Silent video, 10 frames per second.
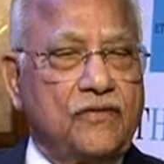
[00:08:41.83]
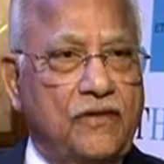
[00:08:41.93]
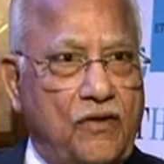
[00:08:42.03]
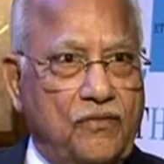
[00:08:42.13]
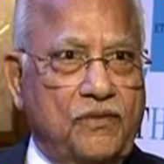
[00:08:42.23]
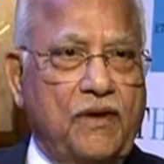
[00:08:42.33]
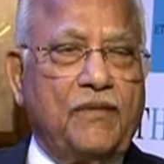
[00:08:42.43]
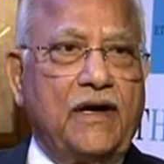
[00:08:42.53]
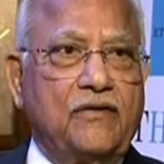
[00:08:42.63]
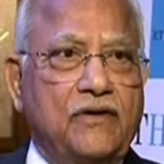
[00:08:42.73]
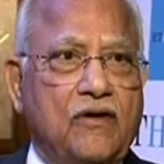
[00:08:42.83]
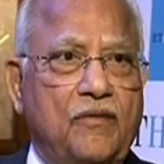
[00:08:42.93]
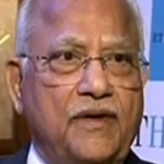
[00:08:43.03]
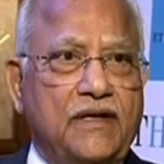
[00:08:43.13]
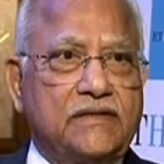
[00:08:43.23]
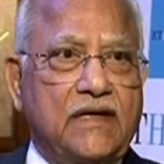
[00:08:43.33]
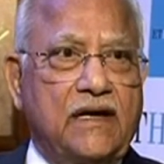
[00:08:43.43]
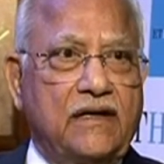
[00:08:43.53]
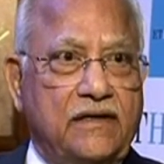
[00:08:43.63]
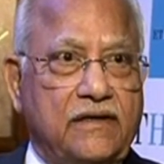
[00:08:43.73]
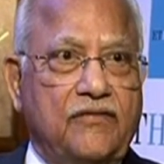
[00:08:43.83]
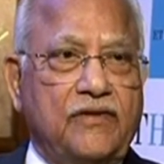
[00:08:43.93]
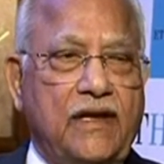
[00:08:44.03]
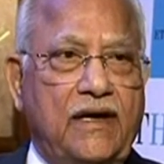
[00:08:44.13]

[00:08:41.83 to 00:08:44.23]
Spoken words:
Now, Tamil Nadu, the government has done and given